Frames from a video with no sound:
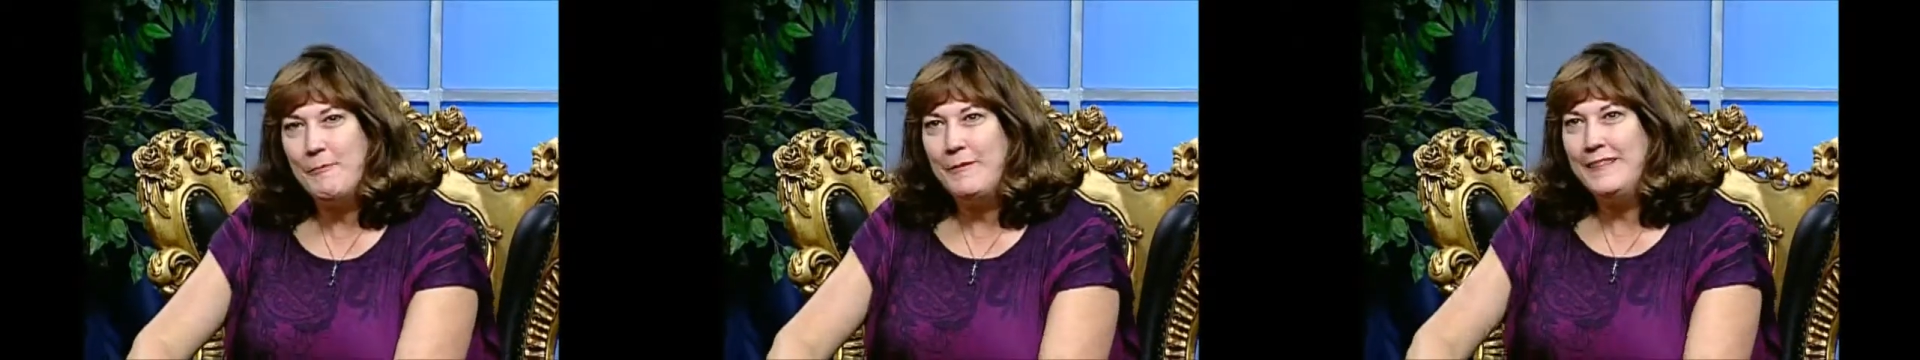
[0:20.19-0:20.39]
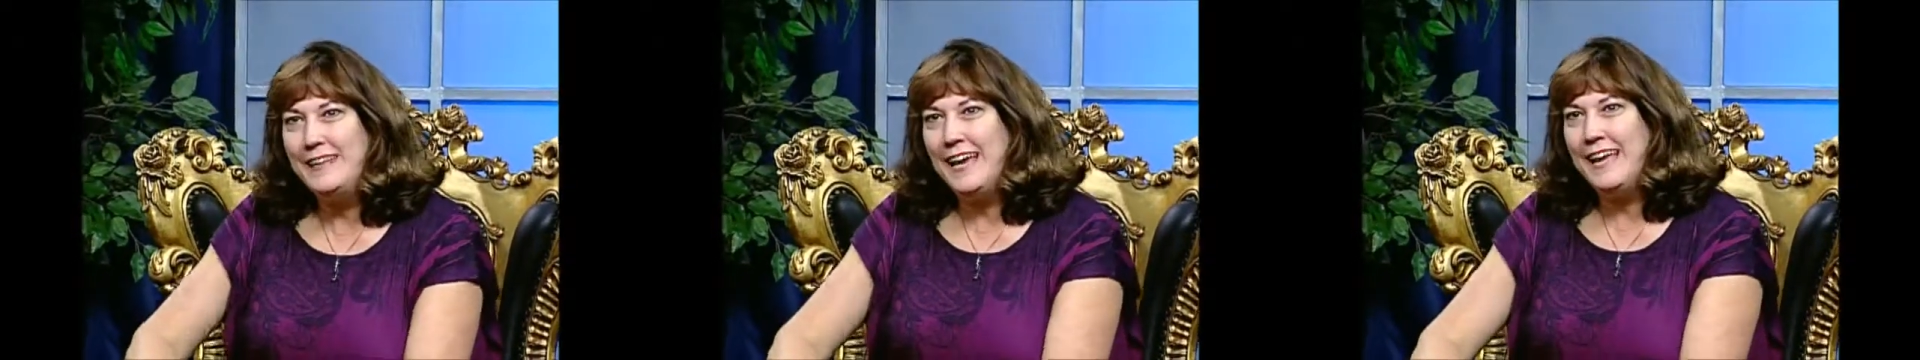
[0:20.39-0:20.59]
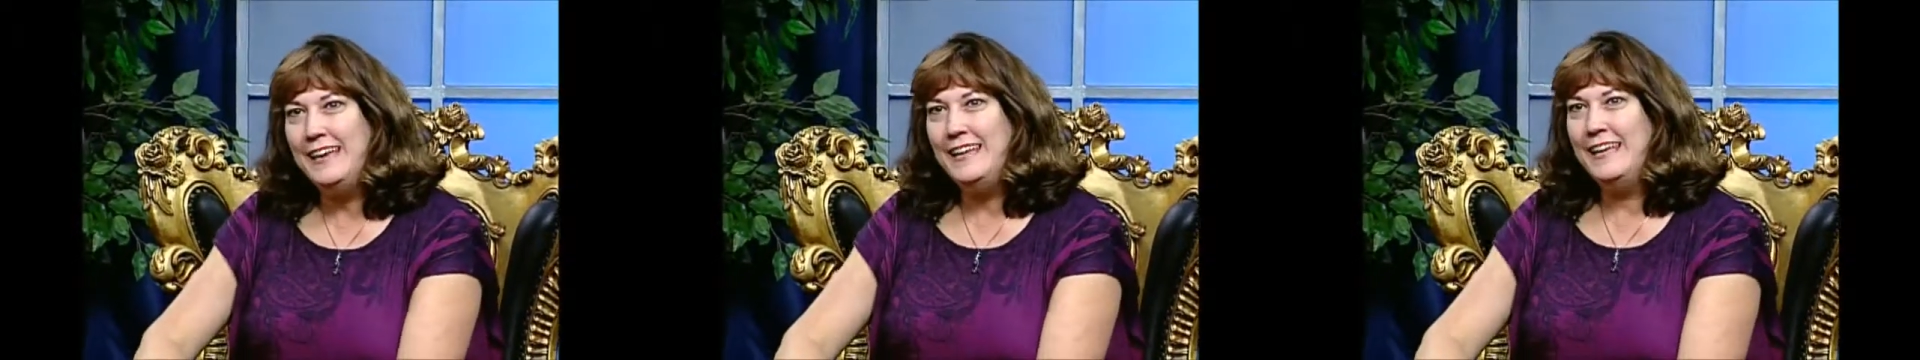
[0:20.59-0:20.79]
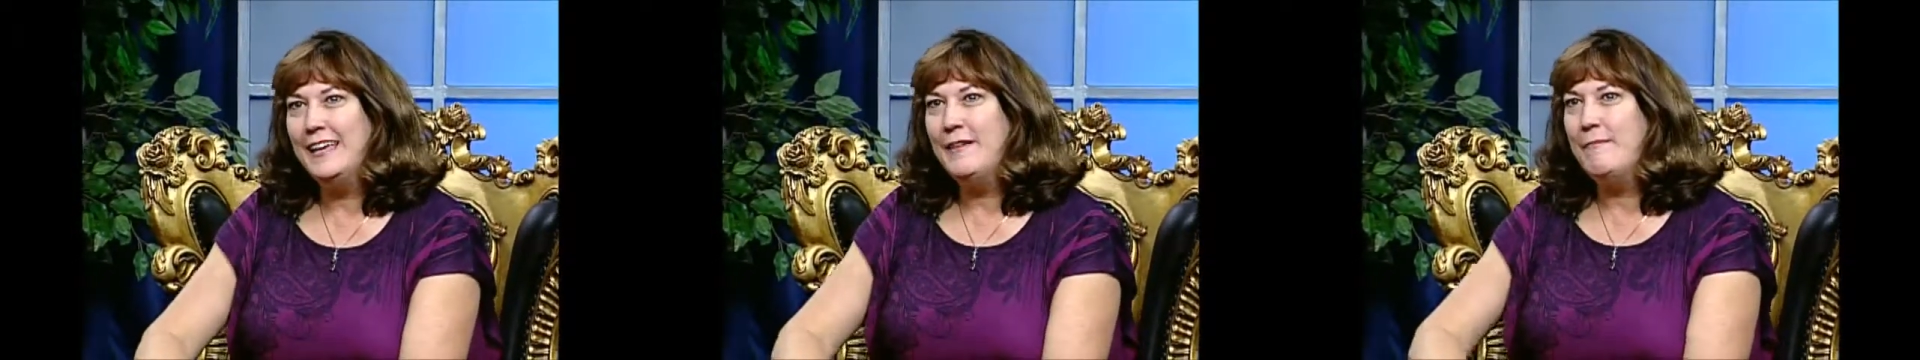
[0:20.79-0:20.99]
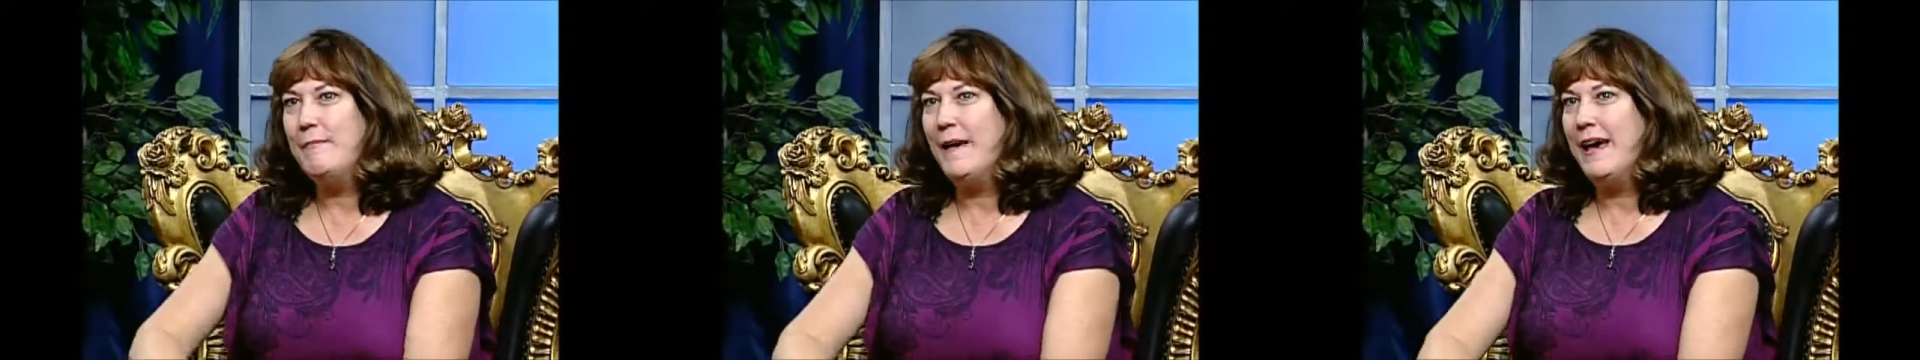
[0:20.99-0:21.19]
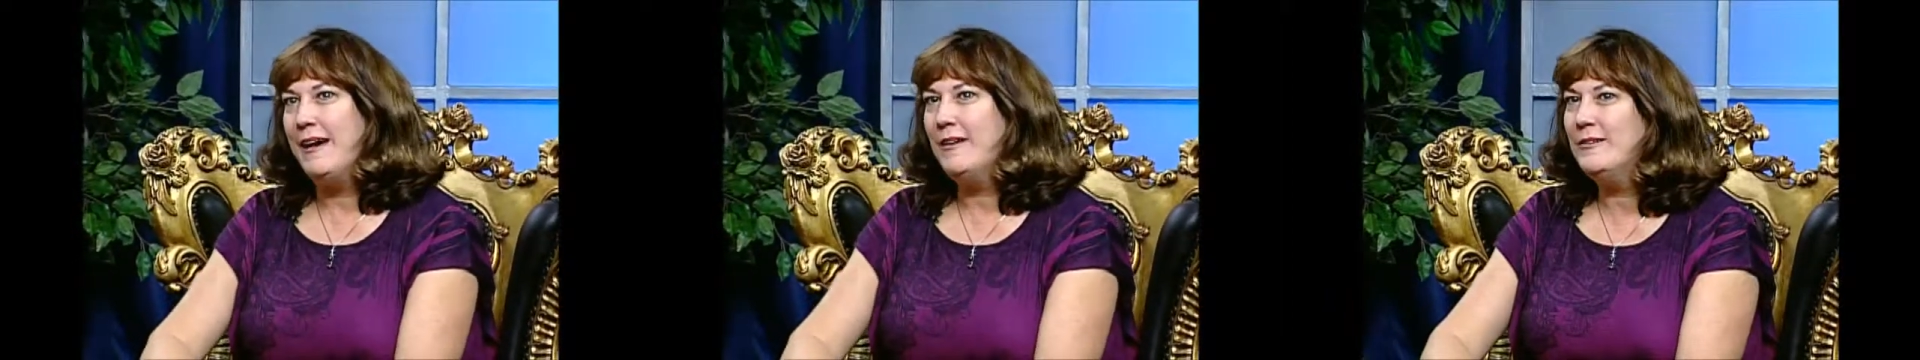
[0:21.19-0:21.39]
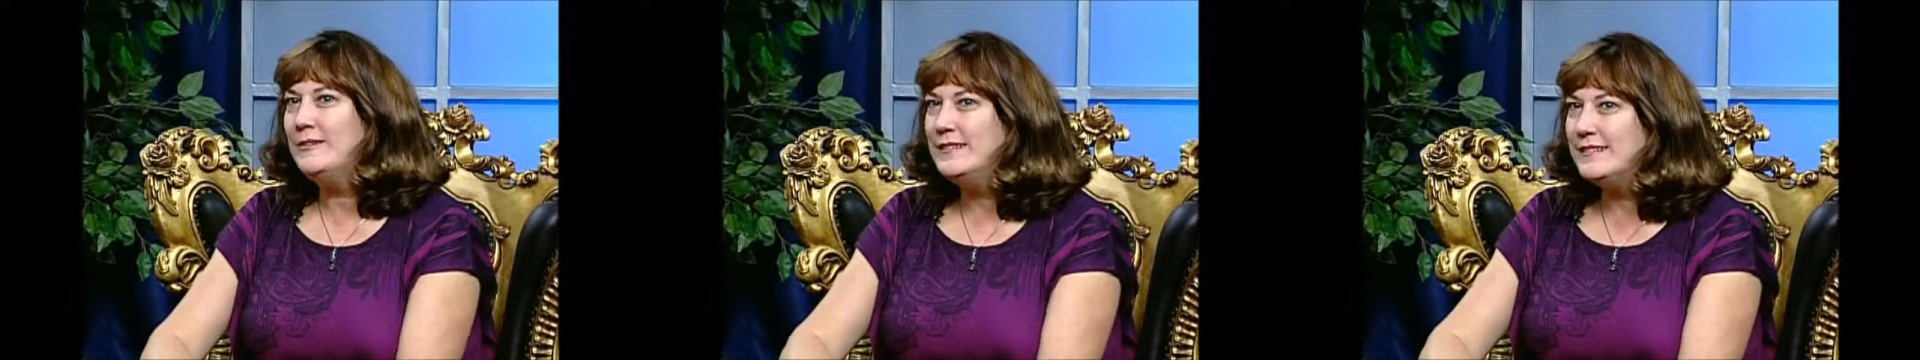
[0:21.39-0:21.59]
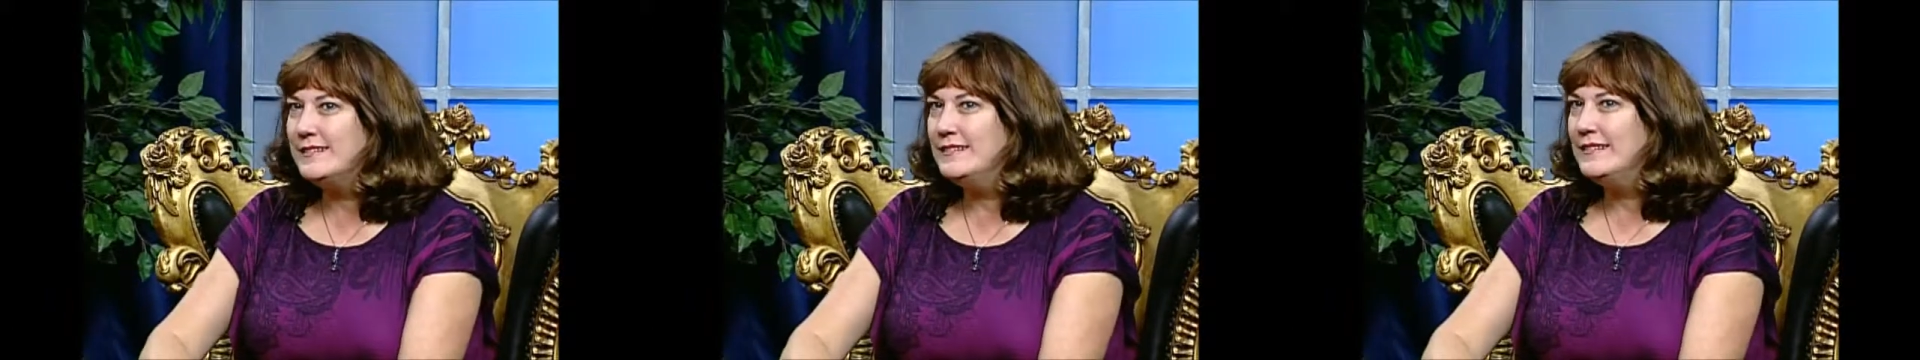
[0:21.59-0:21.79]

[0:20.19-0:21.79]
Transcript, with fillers: up with the idea about